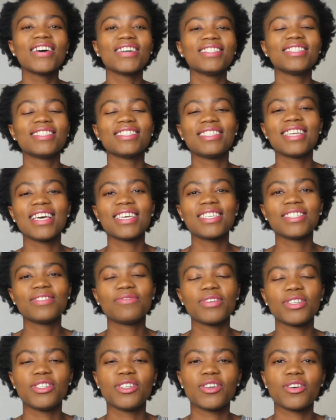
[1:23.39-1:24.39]
on today's
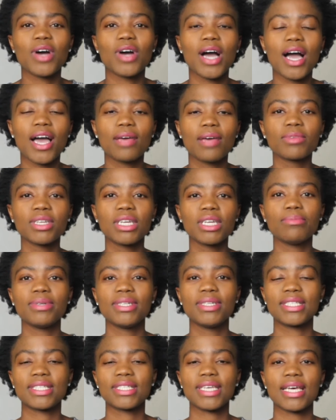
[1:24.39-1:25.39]
video, I'm going to be
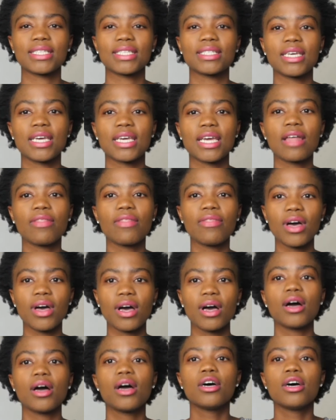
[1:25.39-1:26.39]
discussing
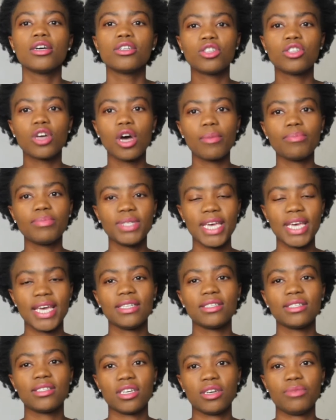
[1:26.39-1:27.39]
the top
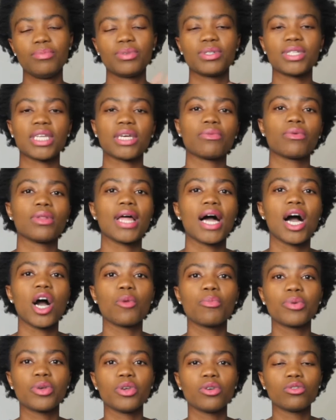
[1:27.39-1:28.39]
10 tips that will
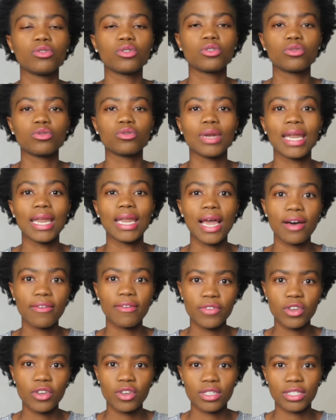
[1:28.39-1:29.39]
help you to
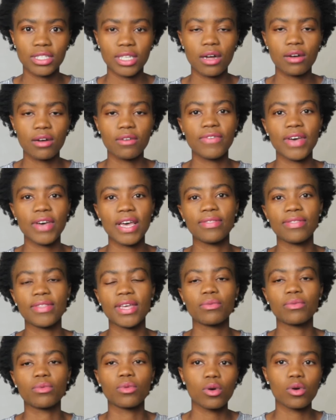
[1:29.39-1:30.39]
love yourself and
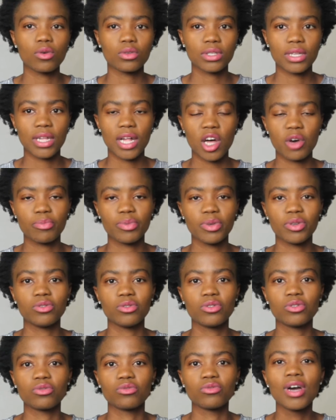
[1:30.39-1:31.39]
that will also help you
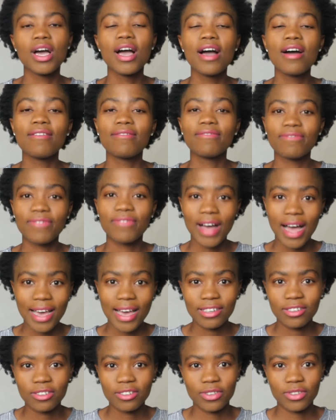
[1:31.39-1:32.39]
to
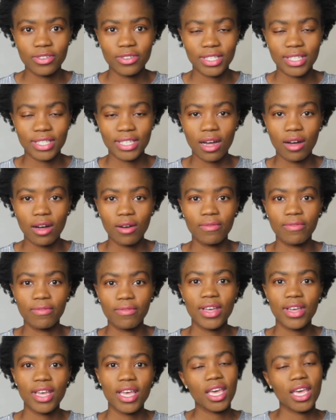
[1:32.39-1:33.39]
find yourself
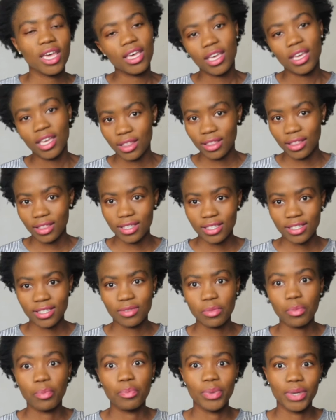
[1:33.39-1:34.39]
in this
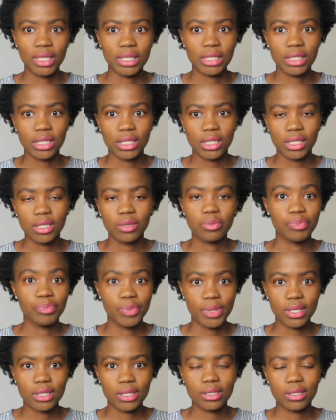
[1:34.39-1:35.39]
busy,
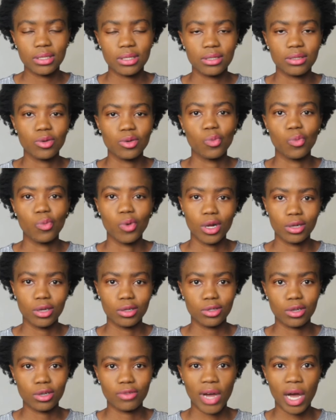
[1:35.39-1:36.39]
busy
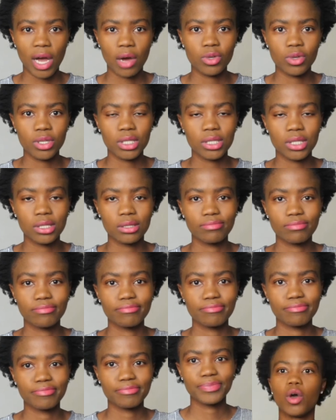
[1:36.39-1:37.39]
world of ours.
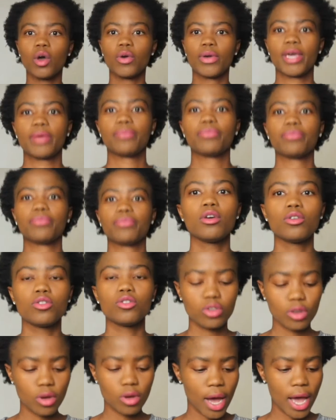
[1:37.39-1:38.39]
Okay,
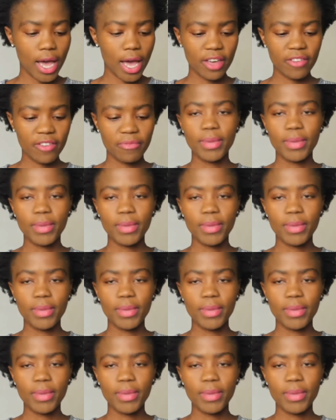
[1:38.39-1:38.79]
so I have